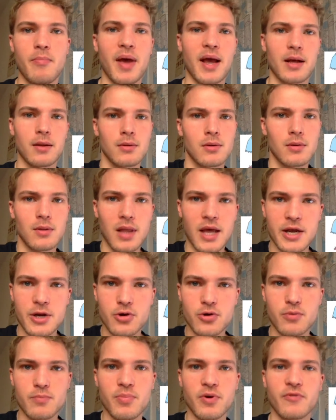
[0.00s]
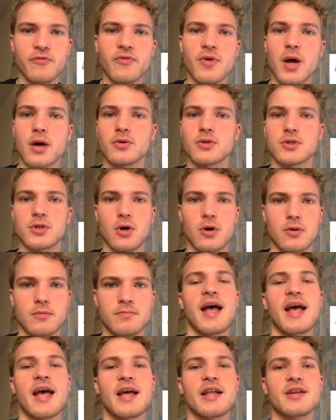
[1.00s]
back later, but for now it's gone.
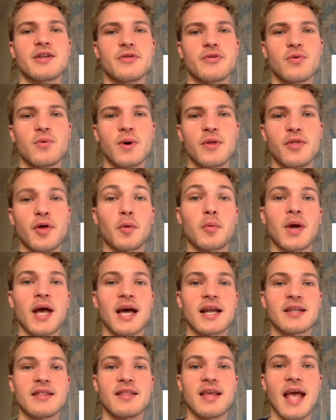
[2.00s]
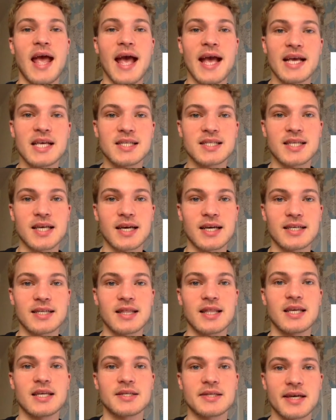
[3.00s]
And the one that we had in the A side, in
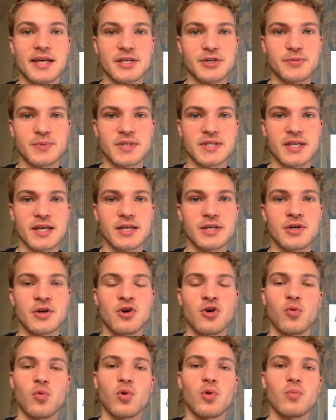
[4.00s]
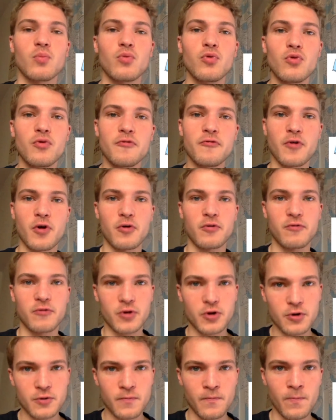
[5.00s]
the attachment side, will move
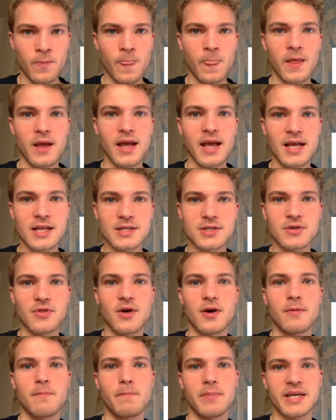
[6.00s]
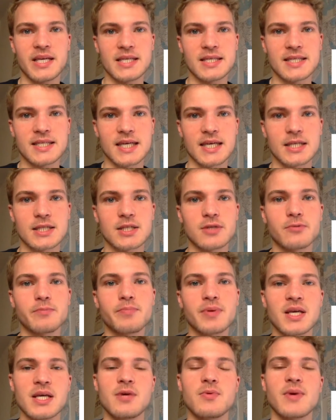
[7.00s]
over into the P side. So
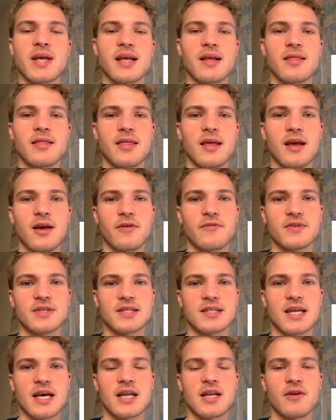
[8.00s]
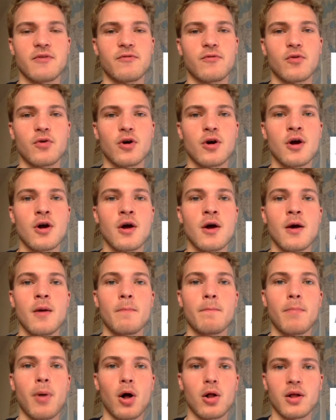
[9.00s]
P we can think of as standing for
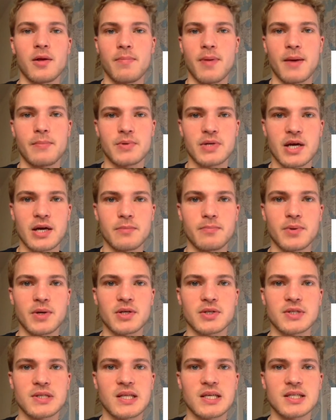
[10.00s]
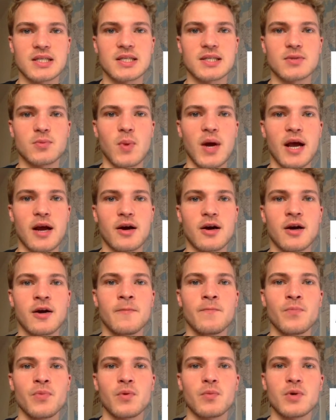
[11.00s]
polypeptide, because this is where
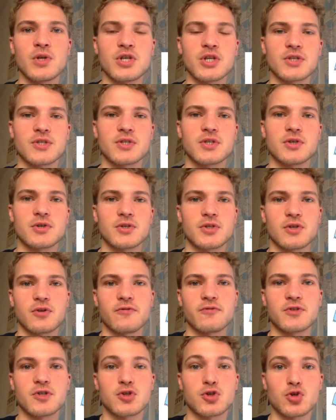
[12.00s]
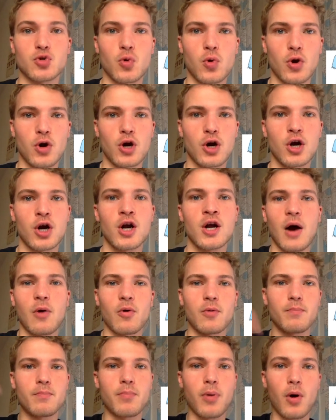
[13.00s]
we just sort of store
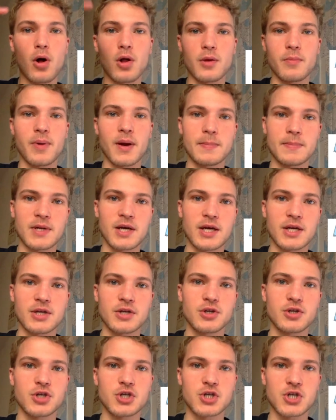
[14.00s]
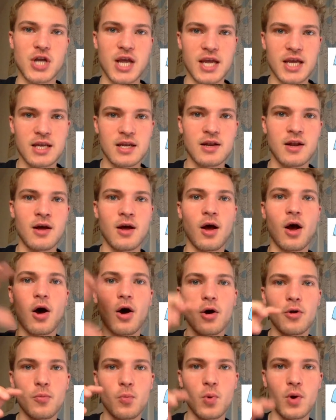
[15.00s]
our polypeptide chain
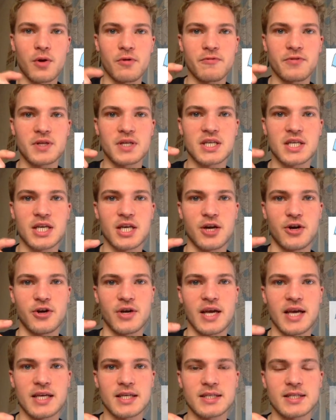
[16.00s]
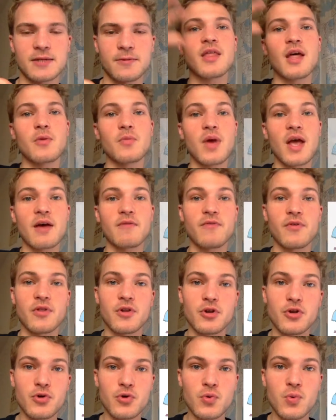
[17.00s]
on one of the tRNAs. Then we have the
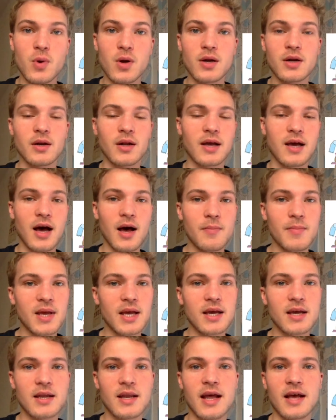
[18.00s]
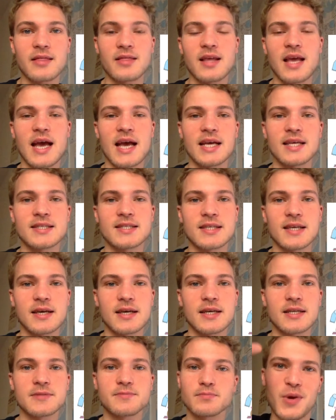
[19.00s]
new one coming in at the A
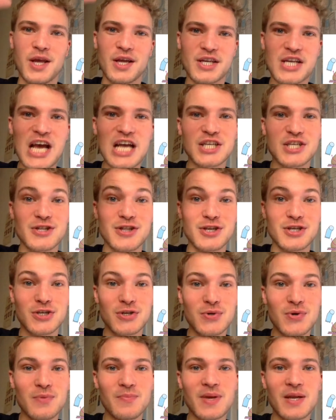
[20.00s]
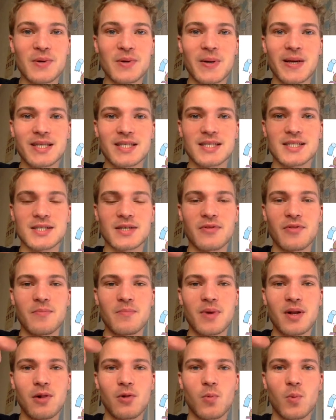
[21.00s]
site. We attach the two amino acids on the
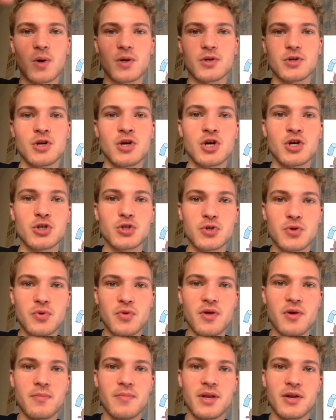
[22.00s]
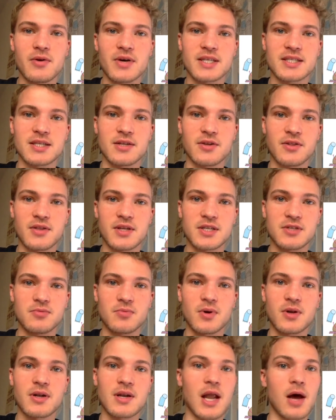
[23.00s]
middle one to the amino acid on this
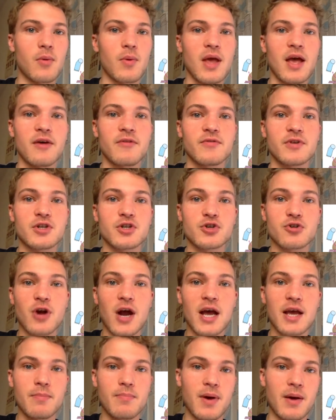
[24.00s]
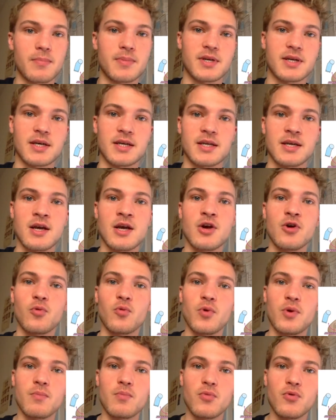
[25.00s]
one. Now we have a tripeptide.
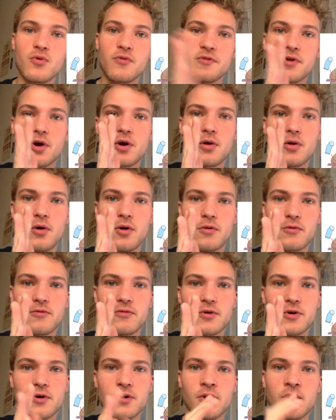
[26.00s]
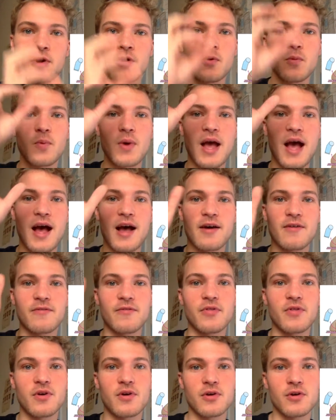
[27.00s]
We move it all over. We
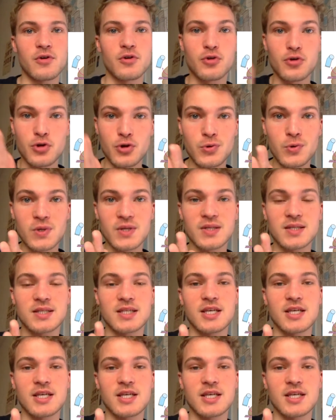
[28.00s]
have the newest